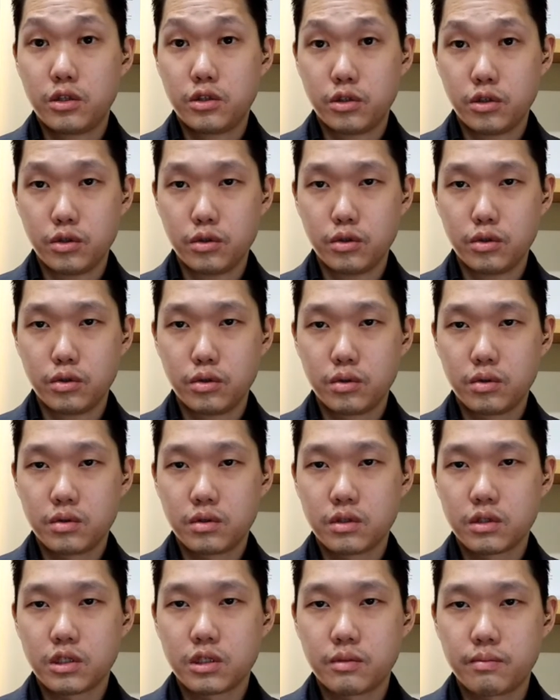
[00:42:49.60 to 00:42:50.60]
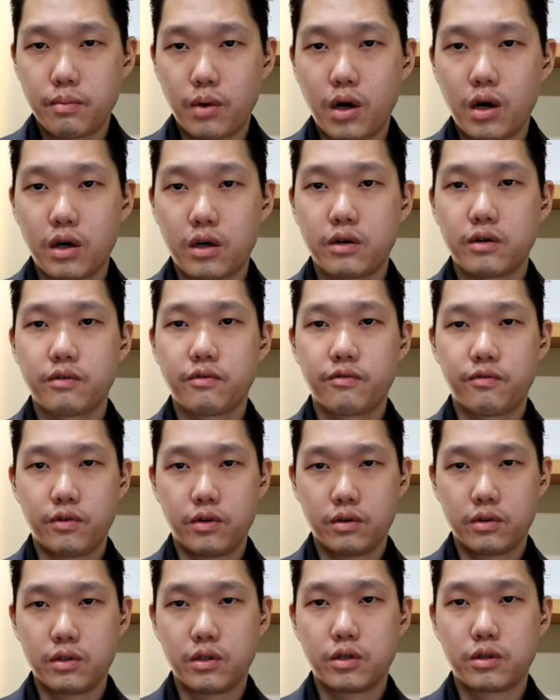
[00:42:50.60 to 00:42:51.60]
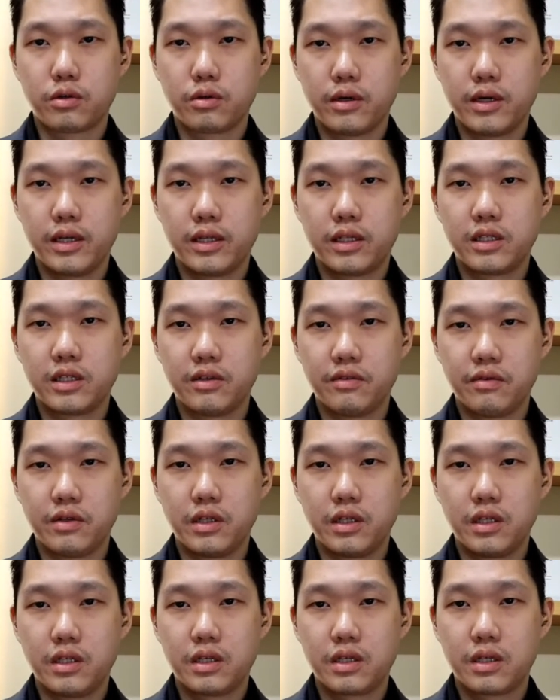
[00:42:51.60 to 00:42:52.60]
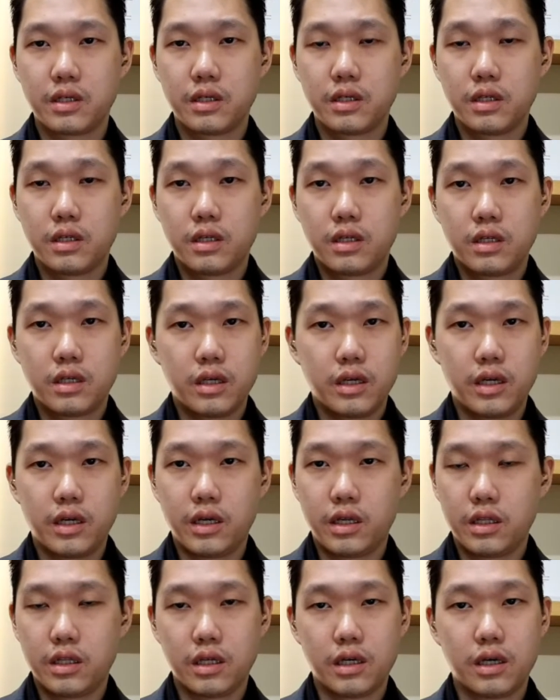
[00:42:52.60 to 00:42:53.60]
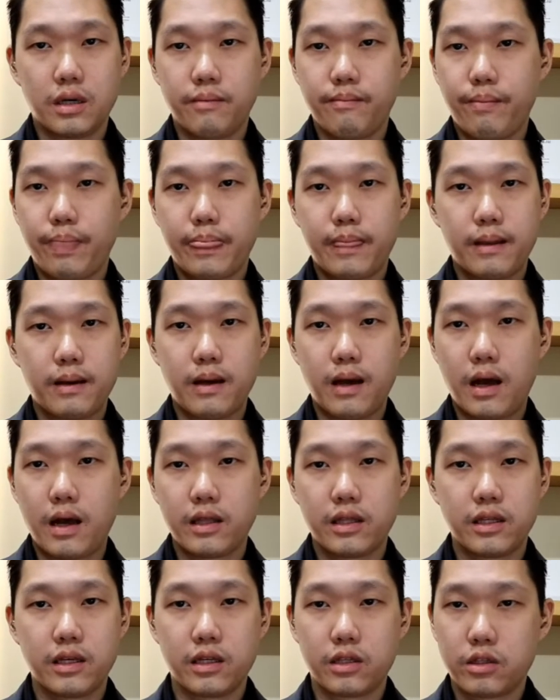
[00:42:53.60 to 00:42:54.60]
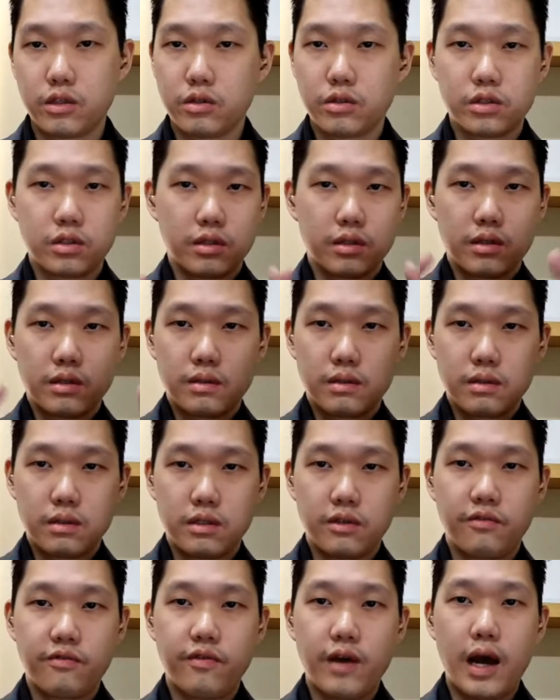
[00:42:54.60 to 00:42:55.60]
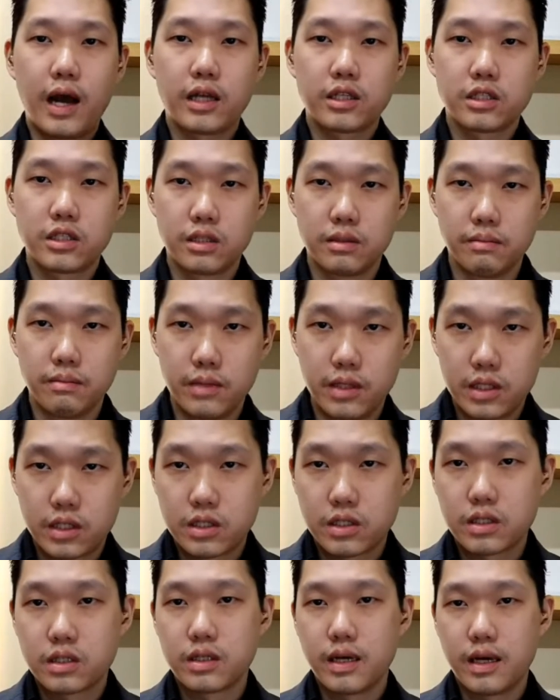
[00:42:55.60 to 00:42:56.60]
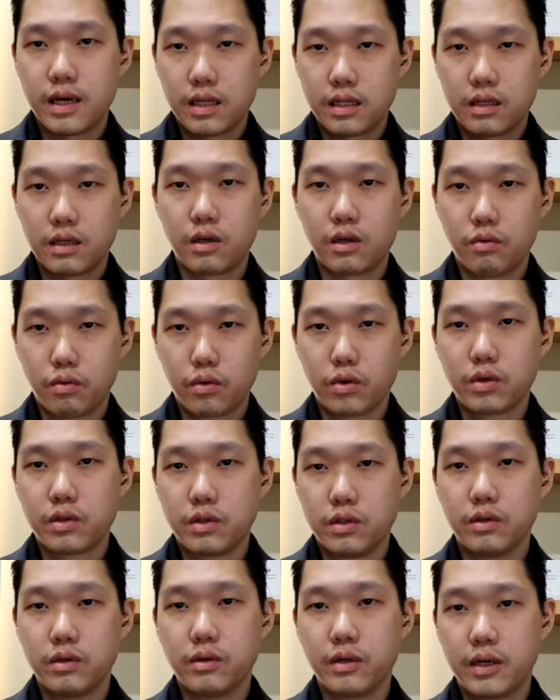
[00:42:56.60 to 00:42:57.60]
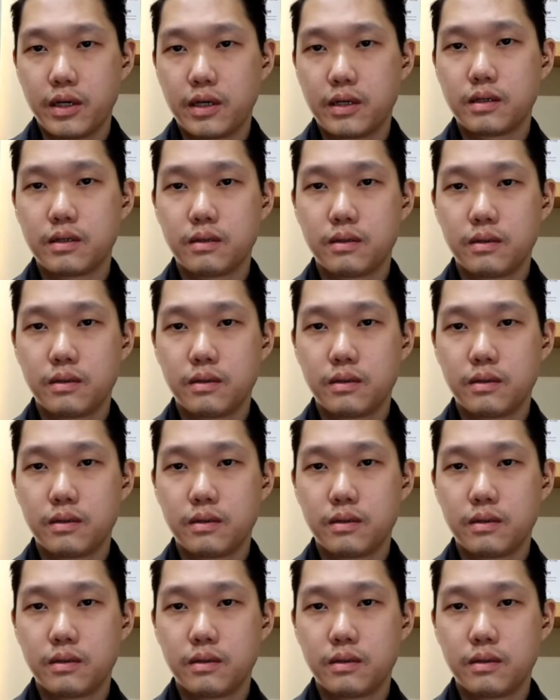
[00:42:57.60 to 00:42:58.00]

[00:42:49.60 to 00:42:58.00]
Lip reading: to spark further creativity. And I think those are the facts and myths that are worth noting.